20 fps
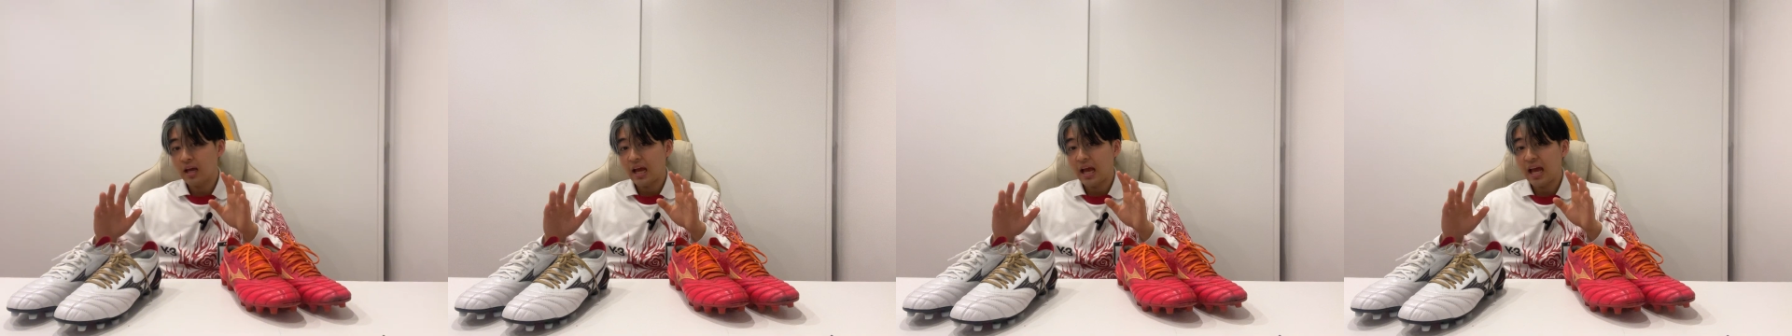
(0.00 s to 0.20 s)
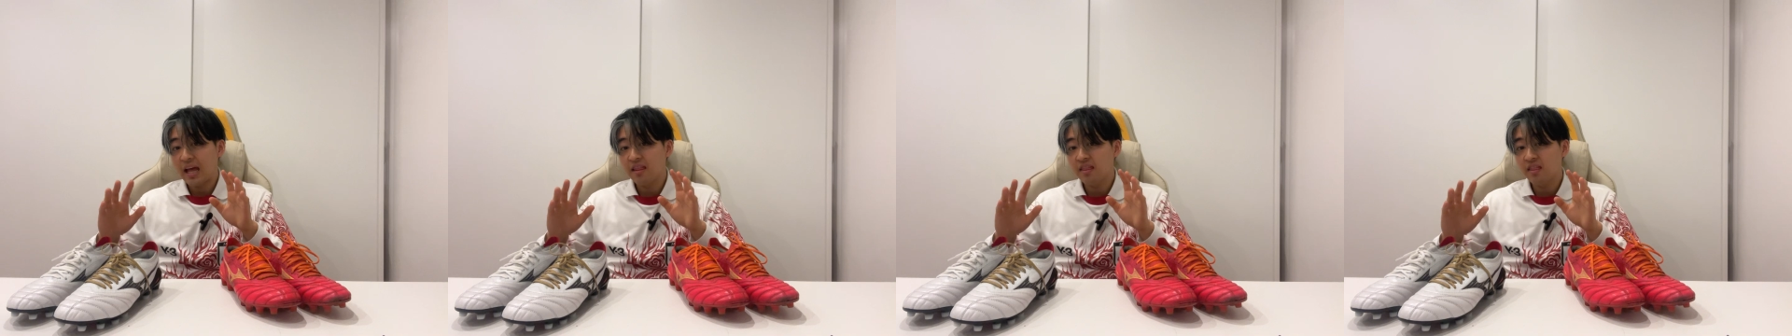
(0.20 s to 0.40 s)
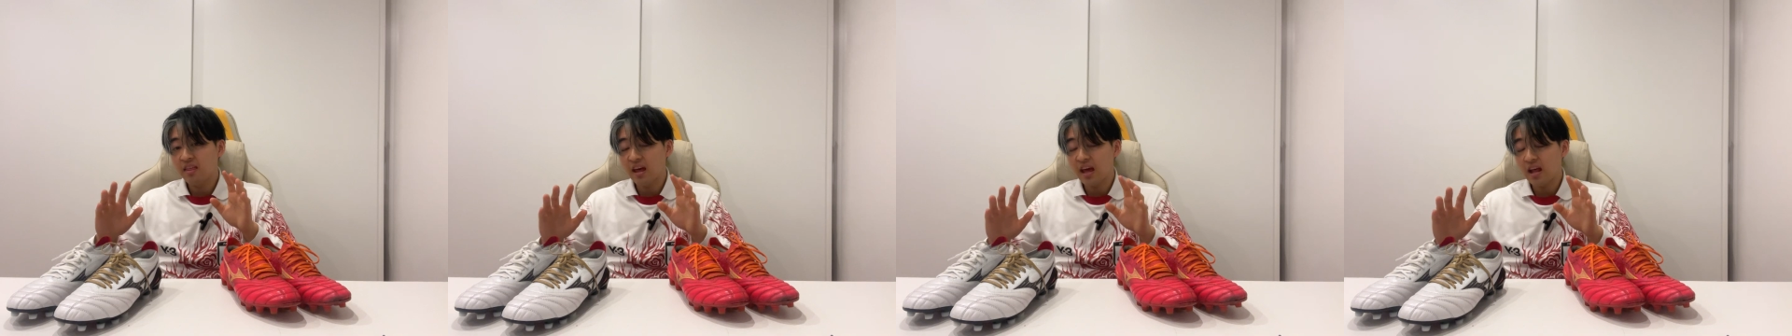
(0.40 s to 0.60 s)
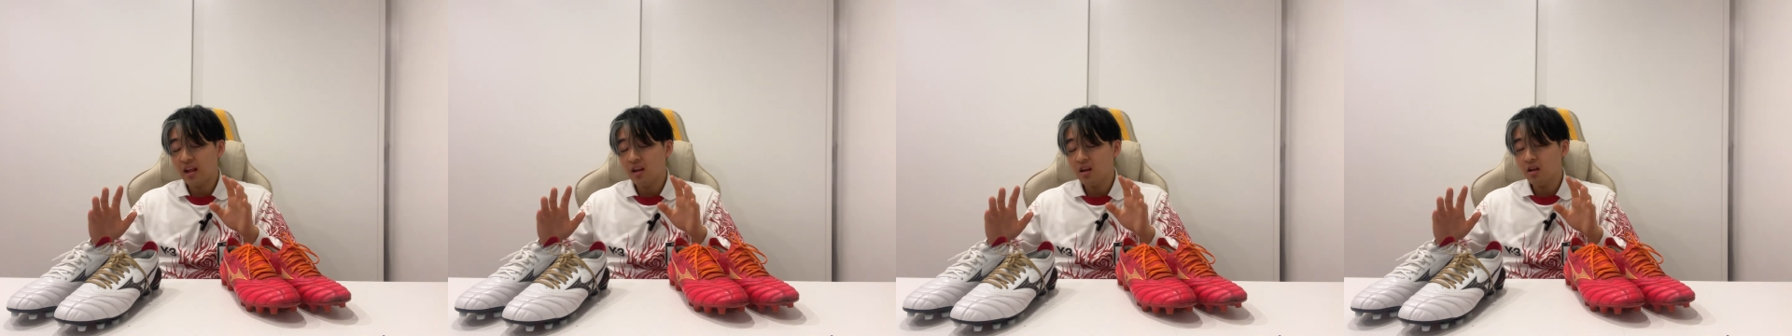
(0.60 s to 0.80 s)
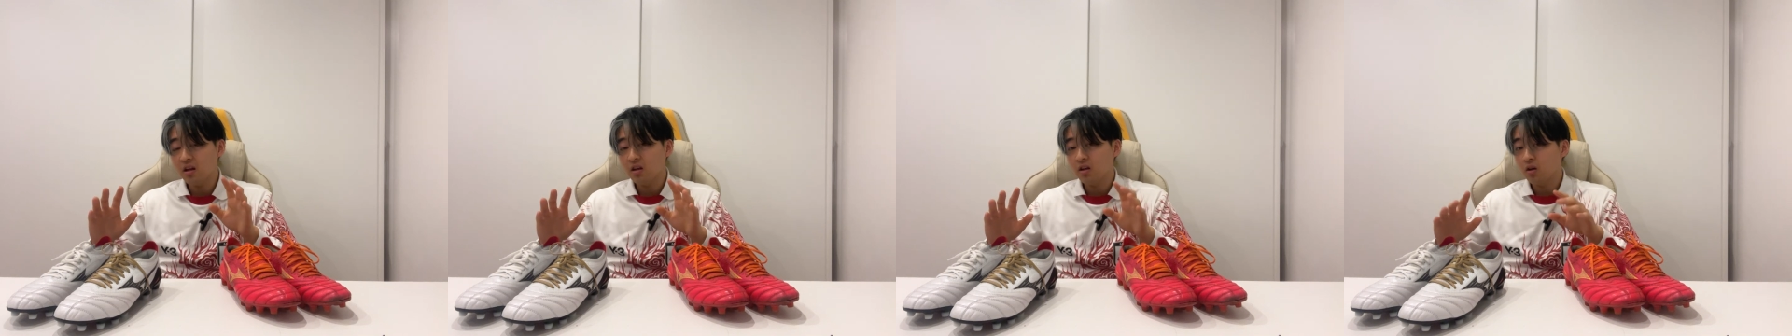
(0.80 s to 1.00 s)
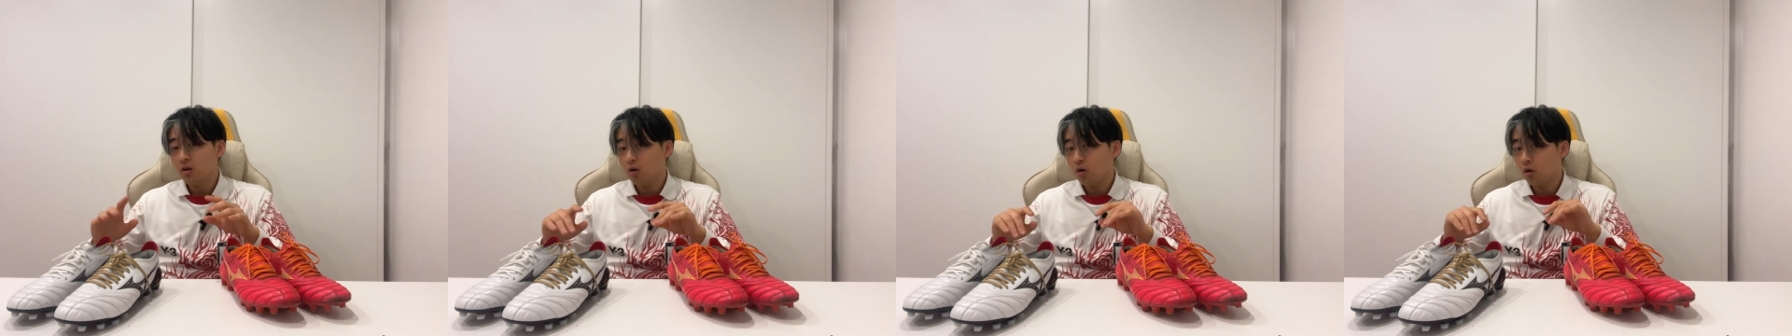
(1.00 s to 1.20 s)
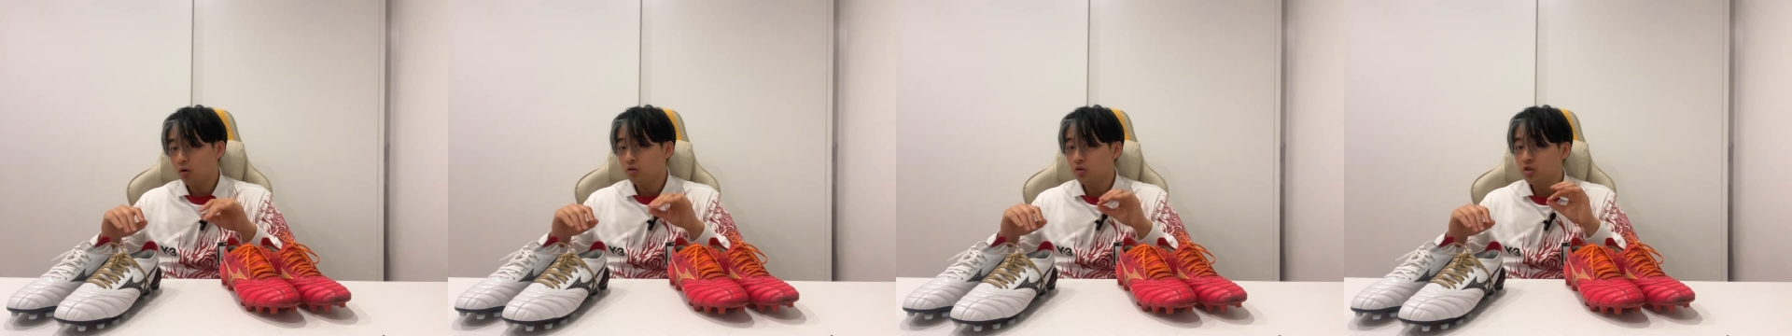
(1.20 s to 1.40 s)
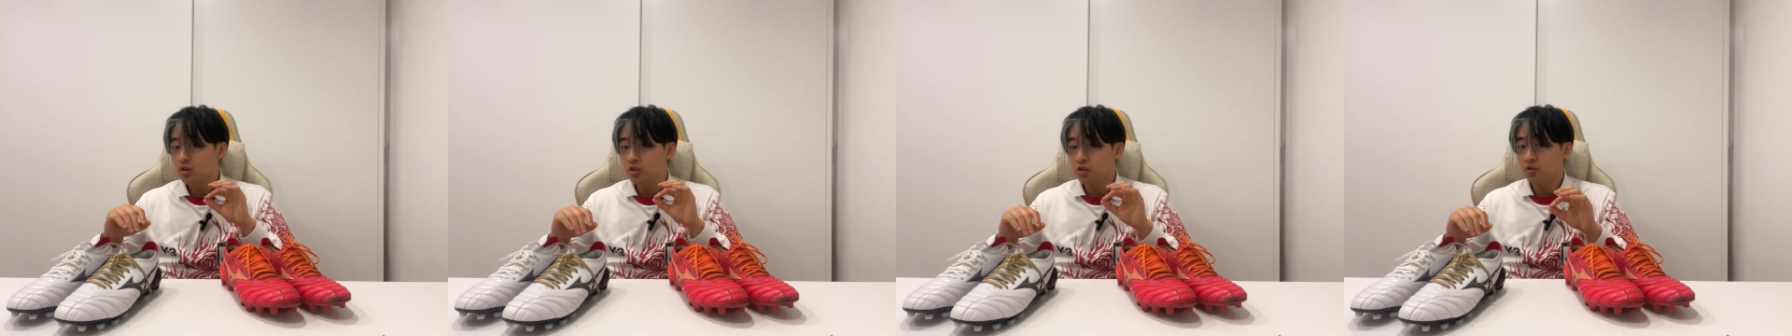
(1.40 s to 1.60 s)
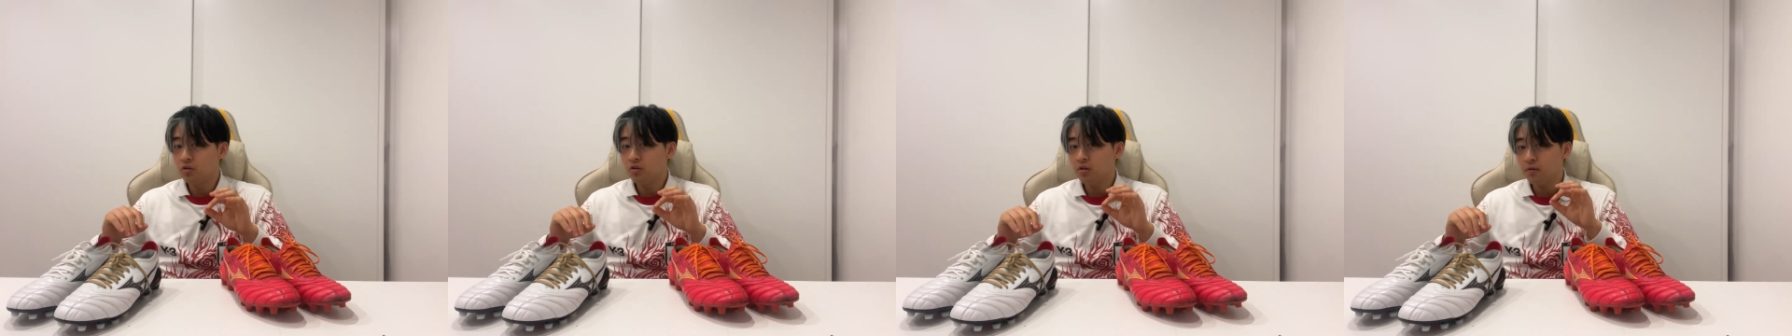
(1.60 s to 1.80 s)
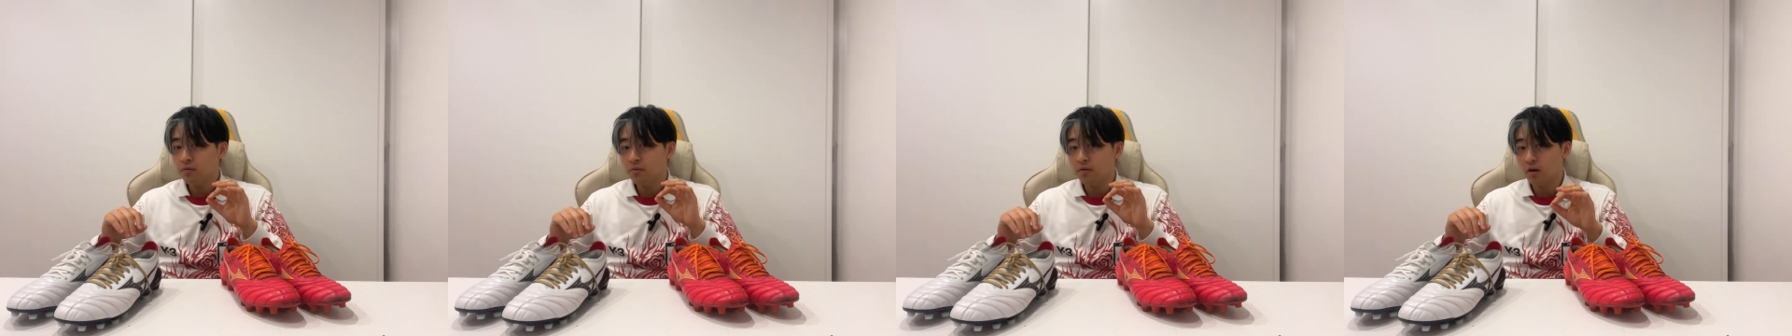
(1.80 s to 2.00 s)
And then on June
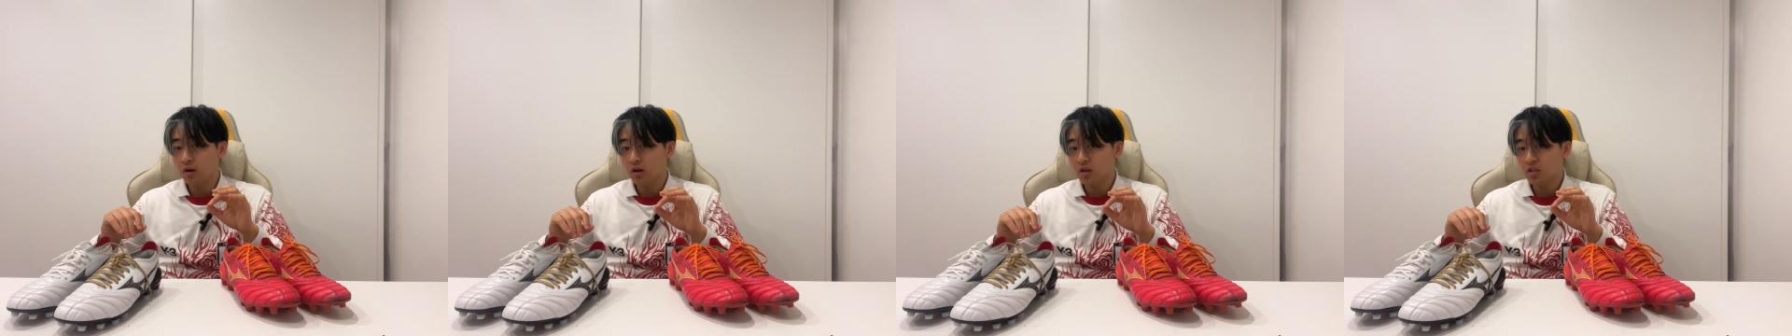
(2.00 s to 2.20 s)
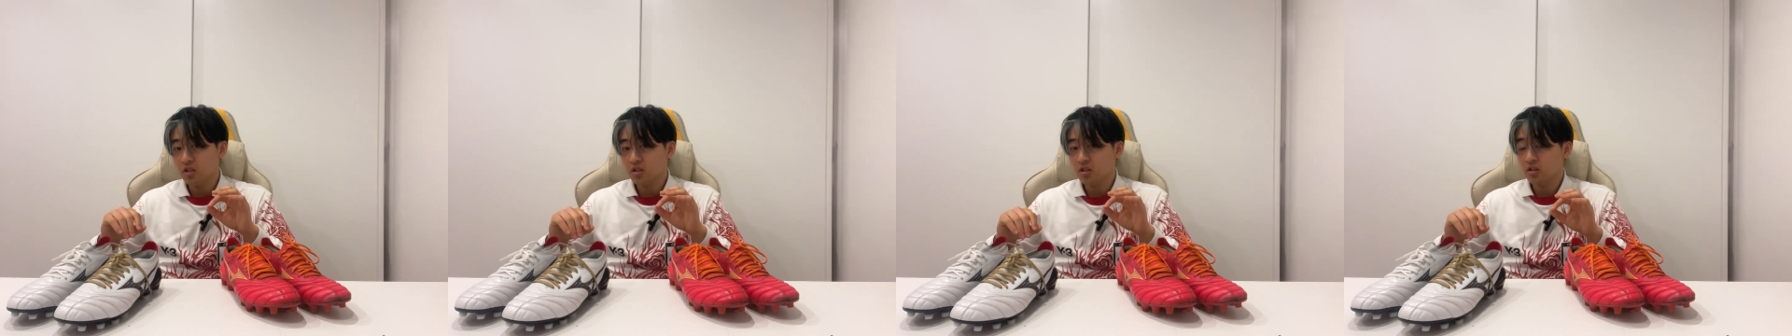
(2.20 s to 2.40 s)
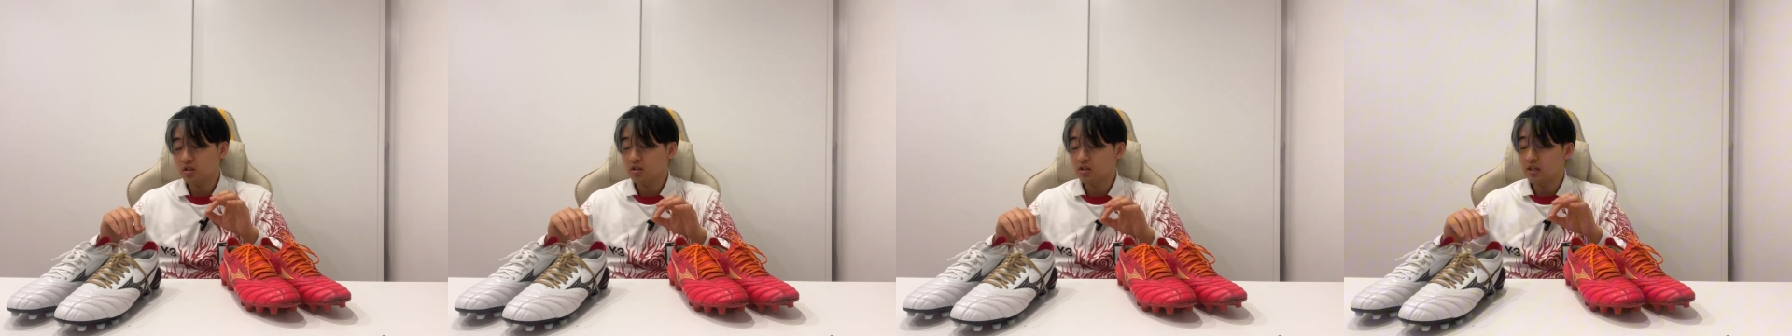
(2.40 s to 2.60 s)
the 1st